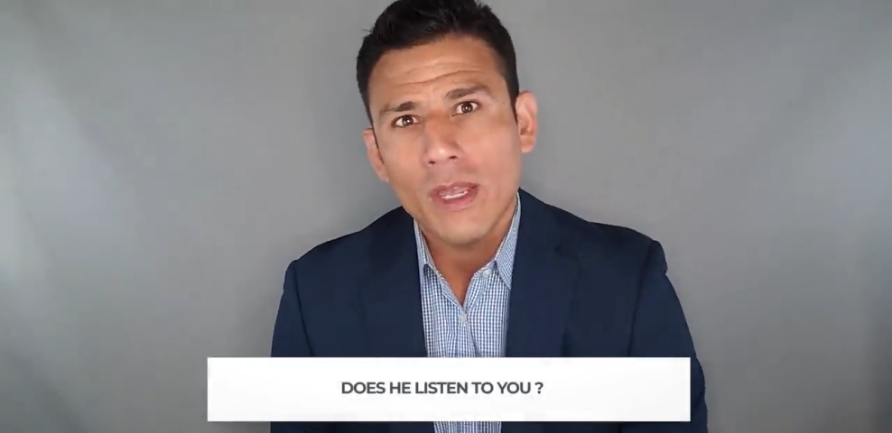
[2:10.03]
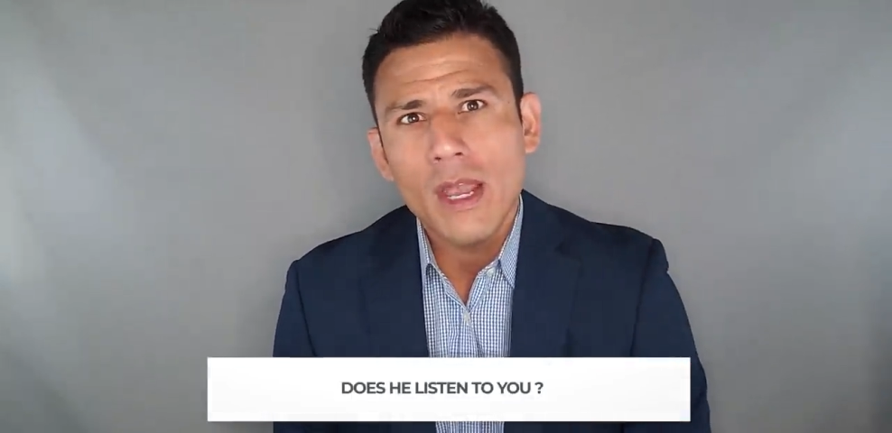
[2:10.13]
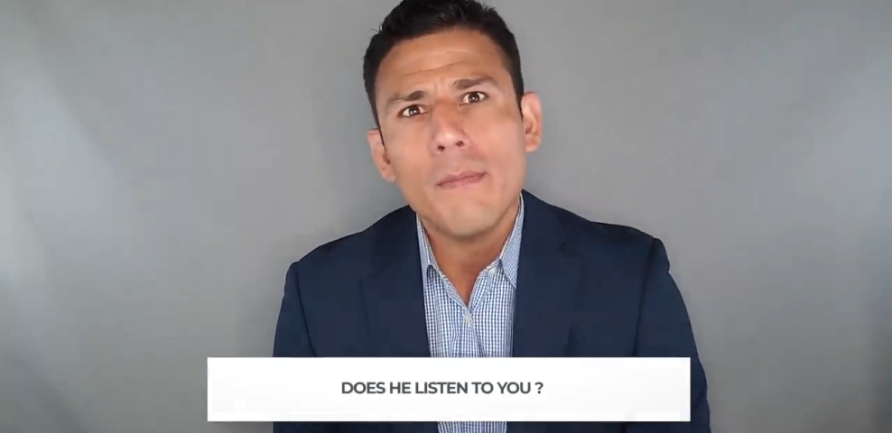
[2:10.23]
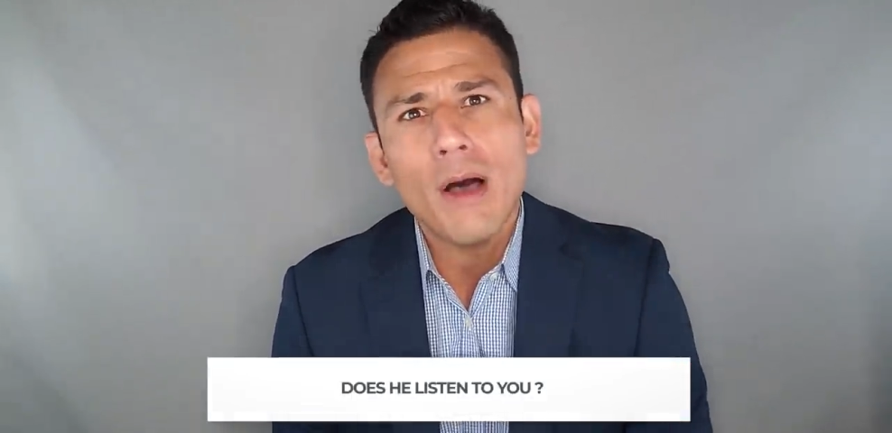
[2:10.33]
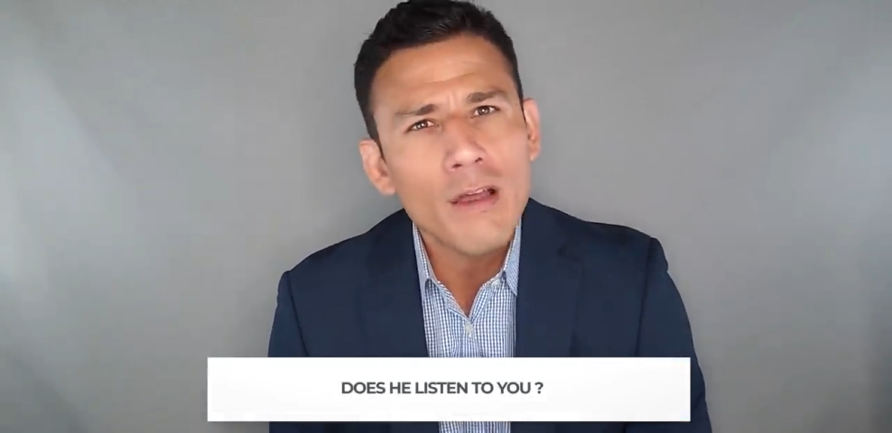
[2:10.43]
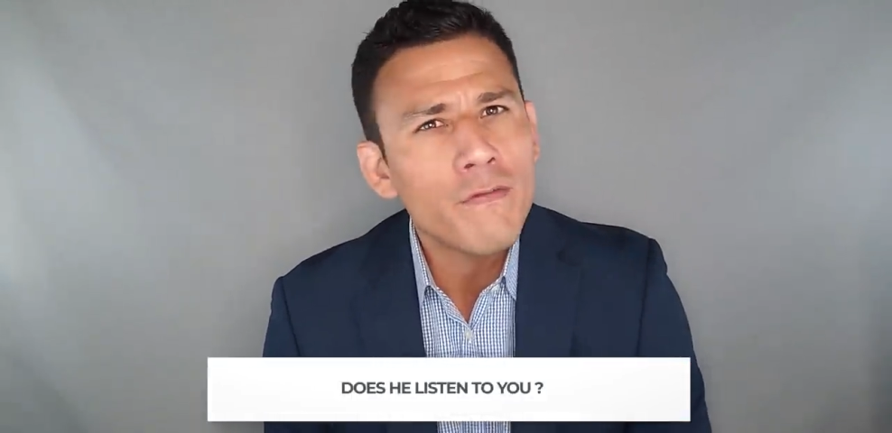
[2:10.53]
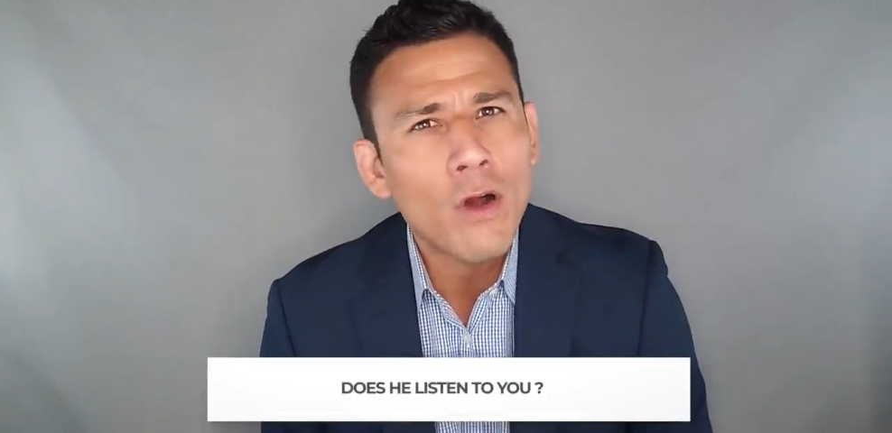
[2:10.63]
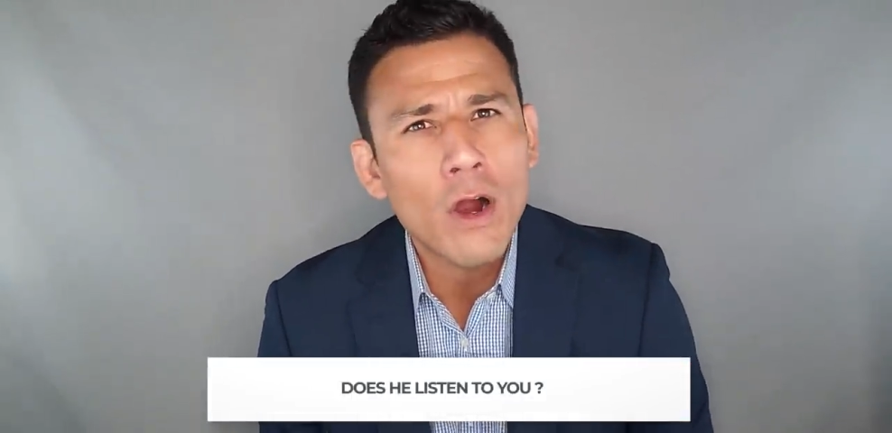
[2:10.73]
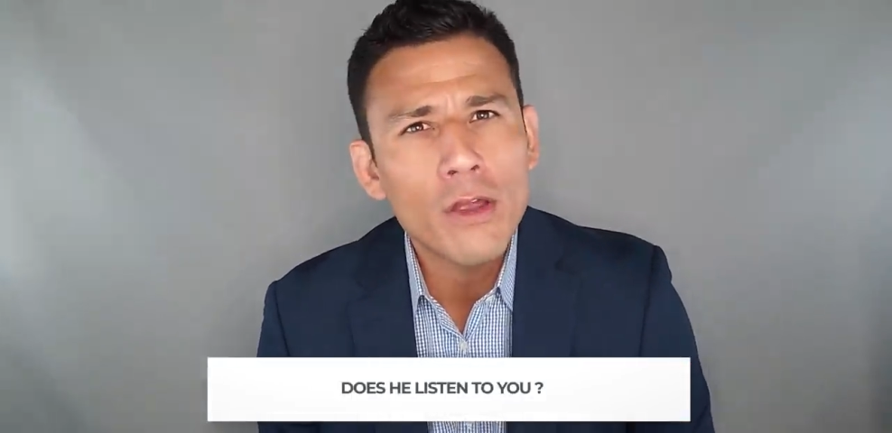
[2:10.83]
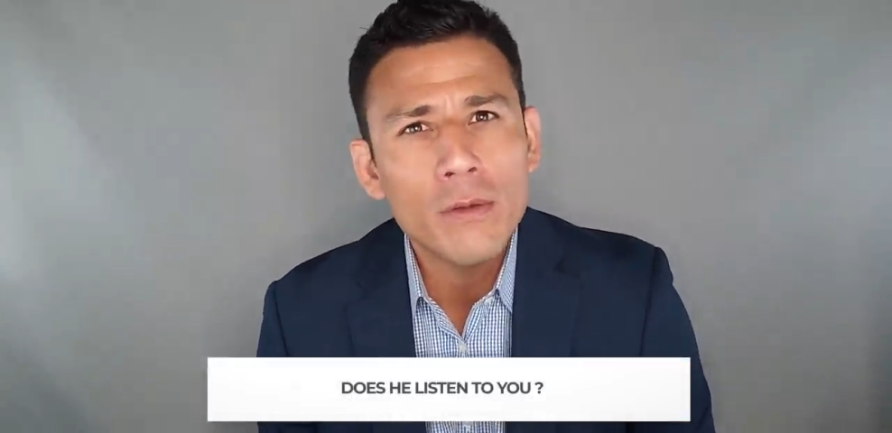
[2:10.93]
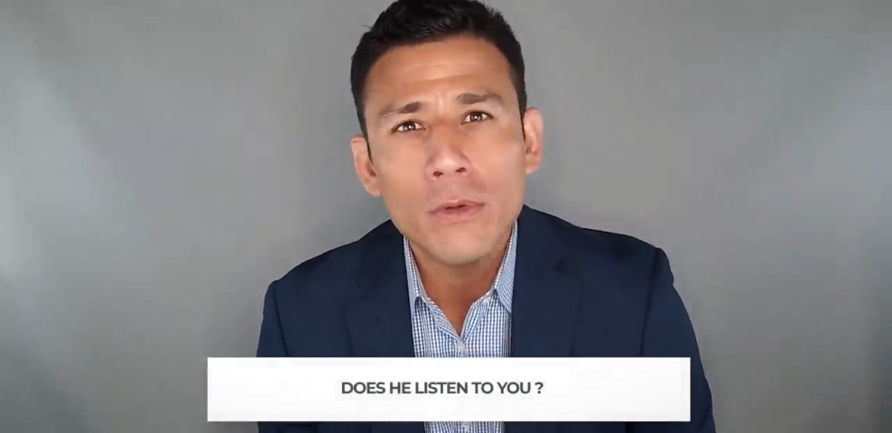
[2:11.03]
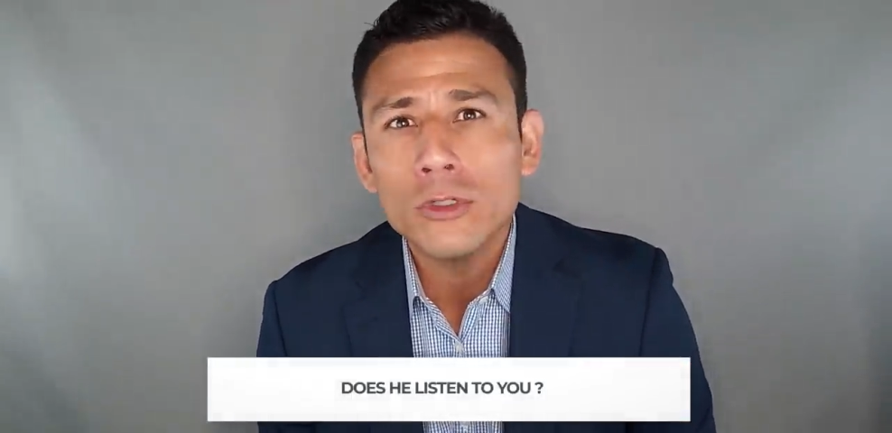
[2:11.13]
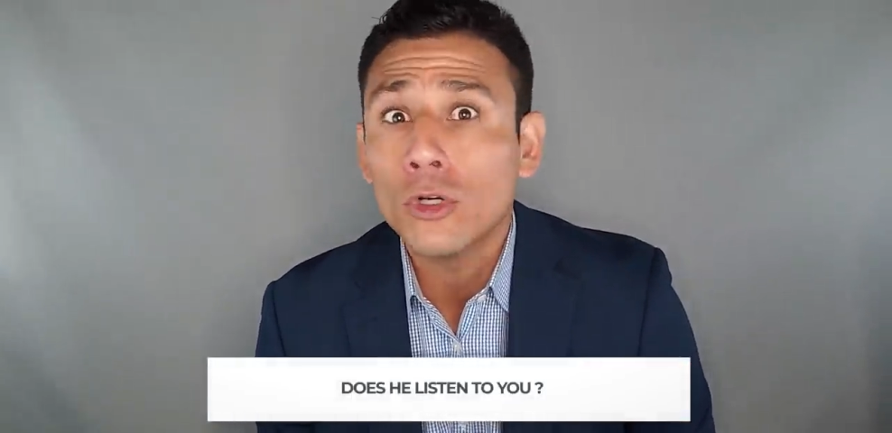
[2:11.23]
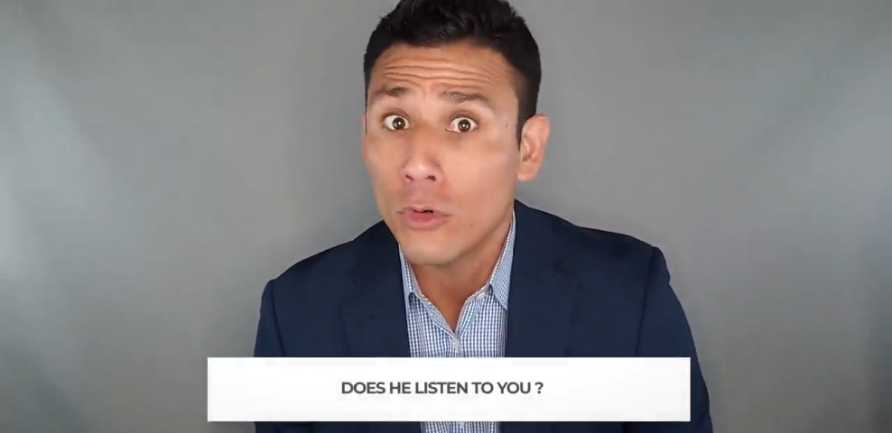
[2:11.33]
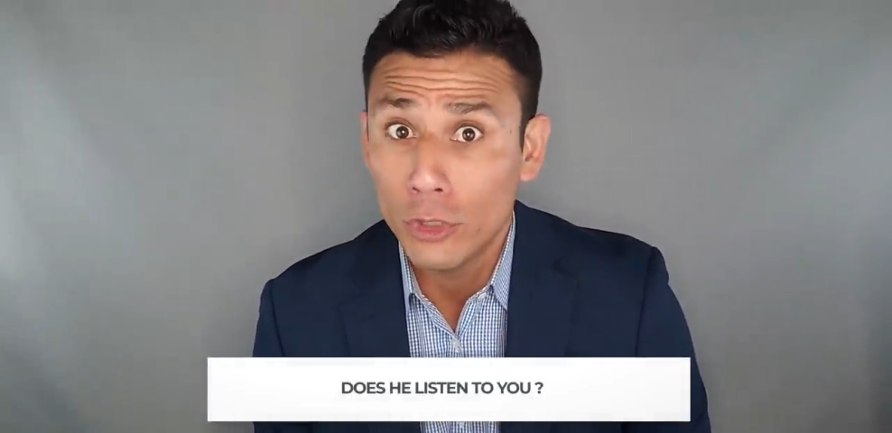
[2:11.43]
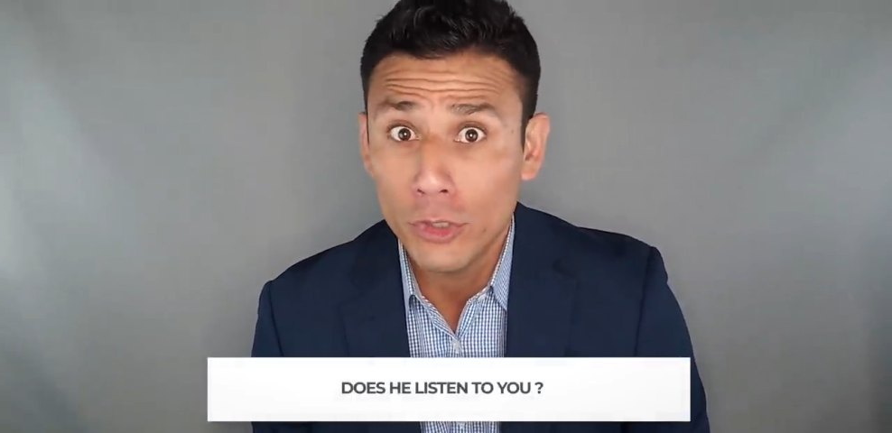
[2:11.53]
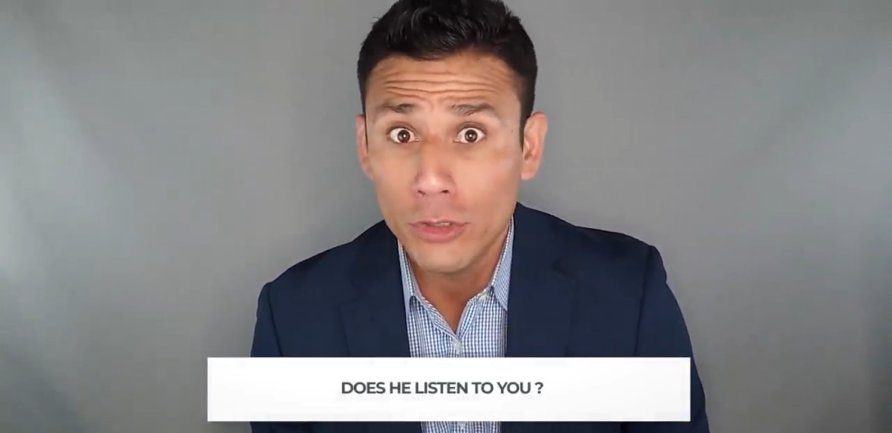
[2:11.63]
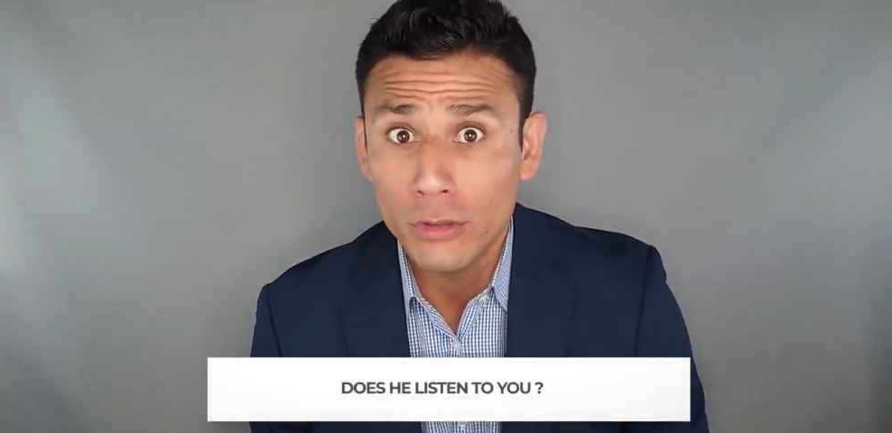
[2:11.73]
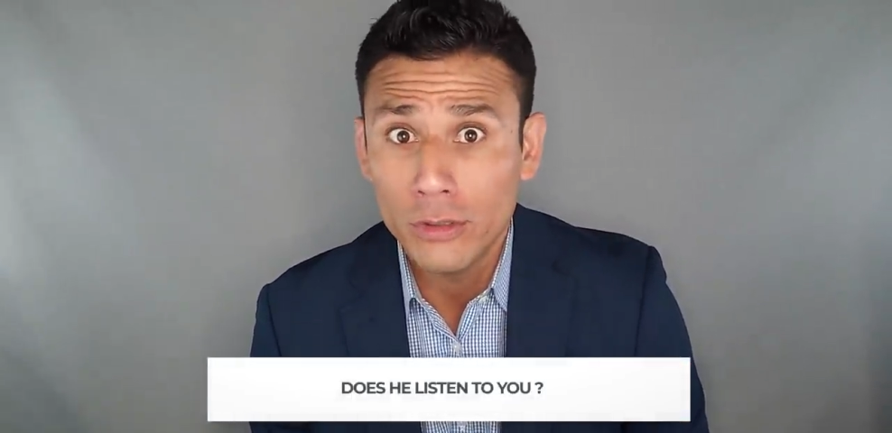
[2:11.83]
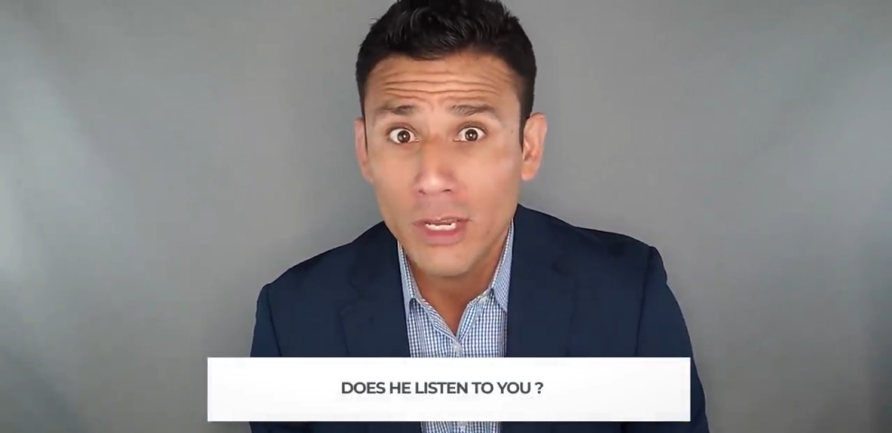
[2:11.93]
and by far the most
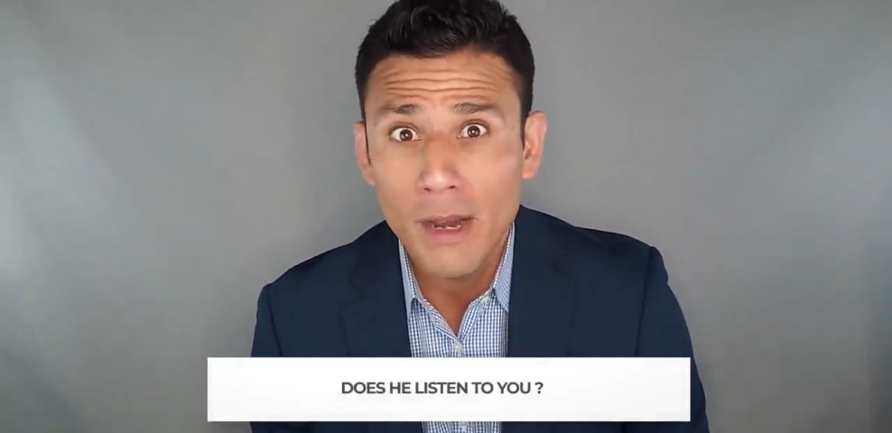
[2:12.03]
crucial,